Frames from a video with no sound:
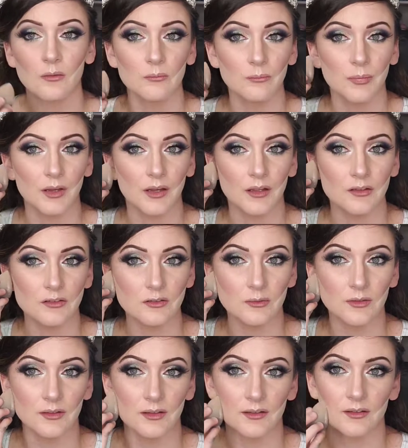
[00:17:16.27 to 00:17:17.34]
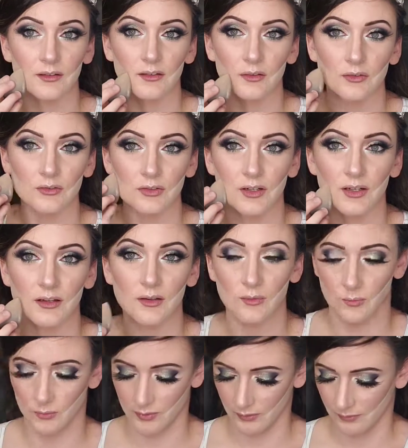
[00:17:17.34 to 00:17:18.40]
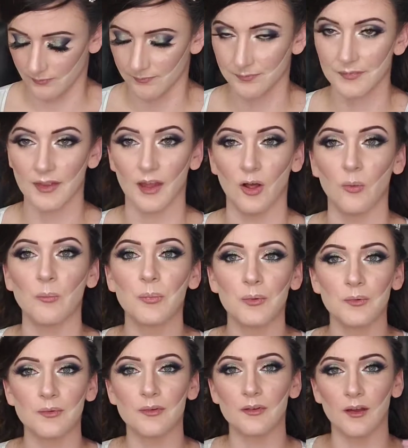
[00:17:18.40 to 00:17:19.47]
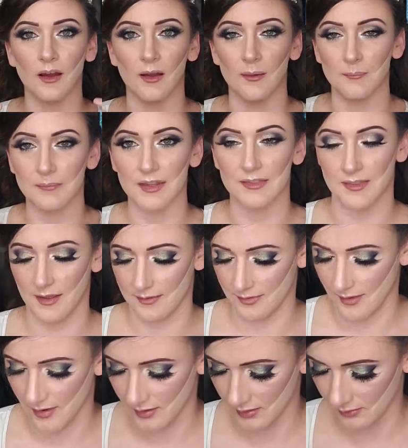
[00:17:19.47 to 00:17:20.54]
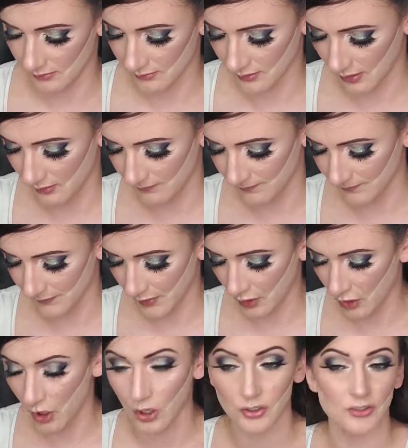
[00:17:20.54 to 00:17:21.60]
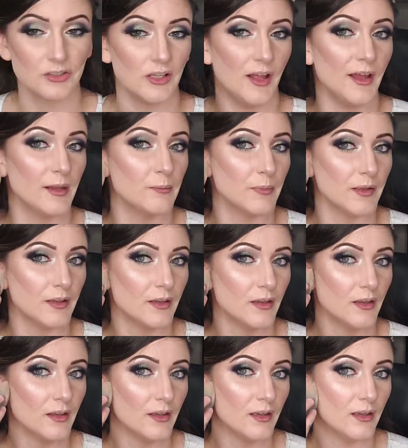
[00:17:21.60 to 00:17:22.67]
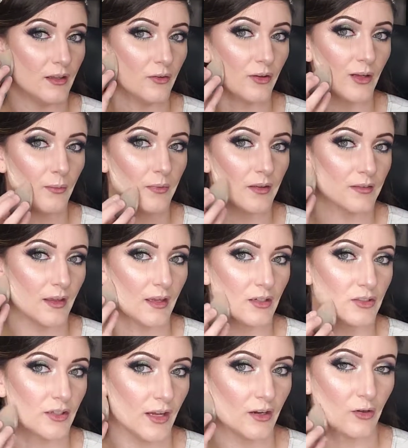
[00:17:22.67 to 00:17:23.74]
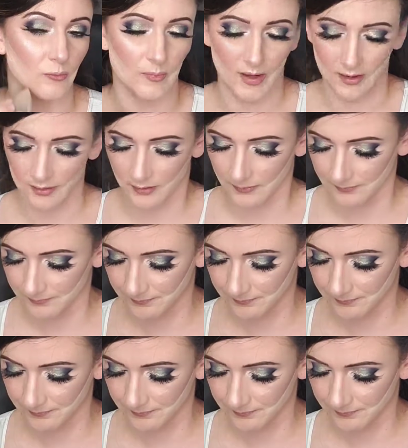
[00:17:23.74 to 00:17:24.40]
But doing this little trick will help get that line, not harsh line, but it'll help get that shadow back.